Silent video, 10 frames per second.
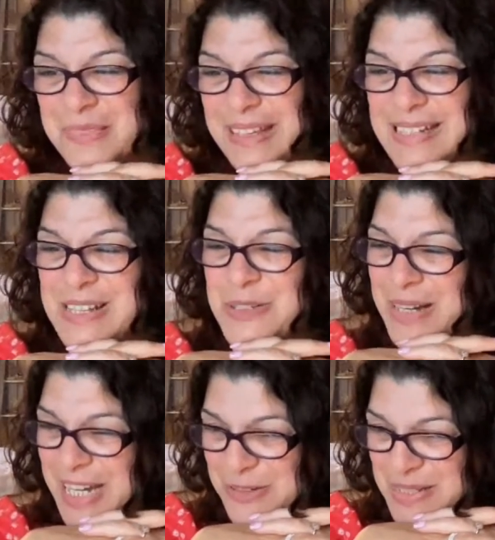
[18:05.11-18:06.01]
And so it's
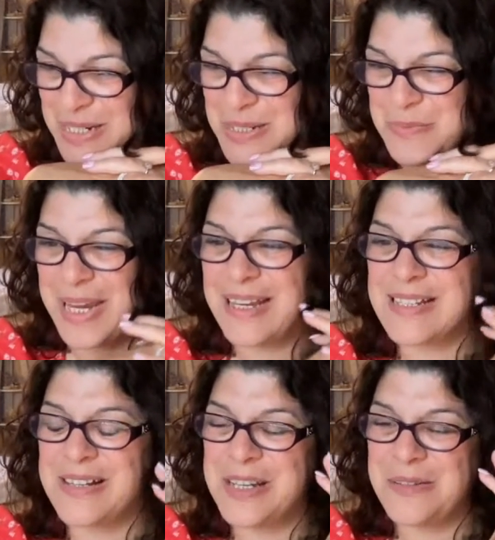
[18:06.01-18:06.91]
really interesting to me, because
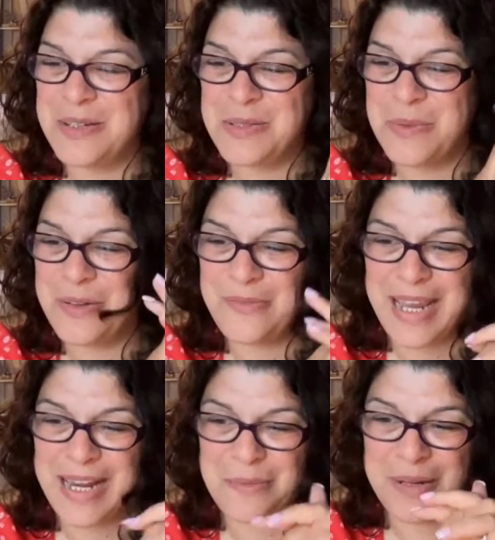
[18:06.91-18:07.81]
I don't use the word
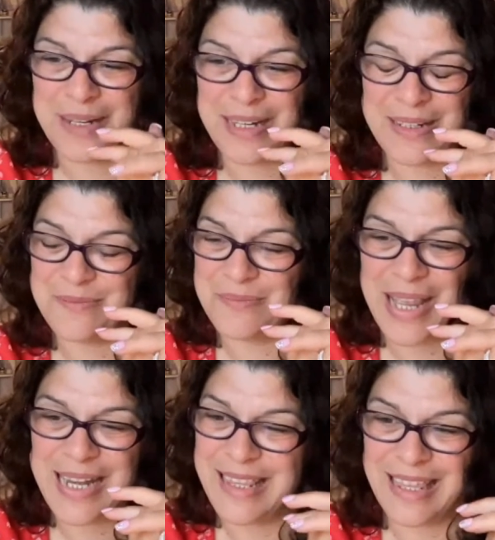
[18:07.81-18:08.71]
fail in
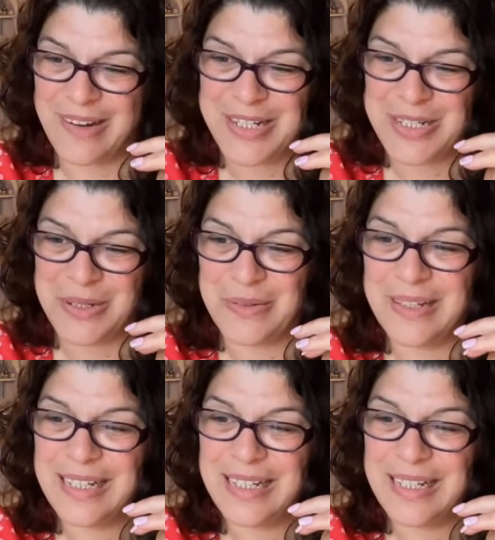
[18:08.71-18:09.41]
anything I do.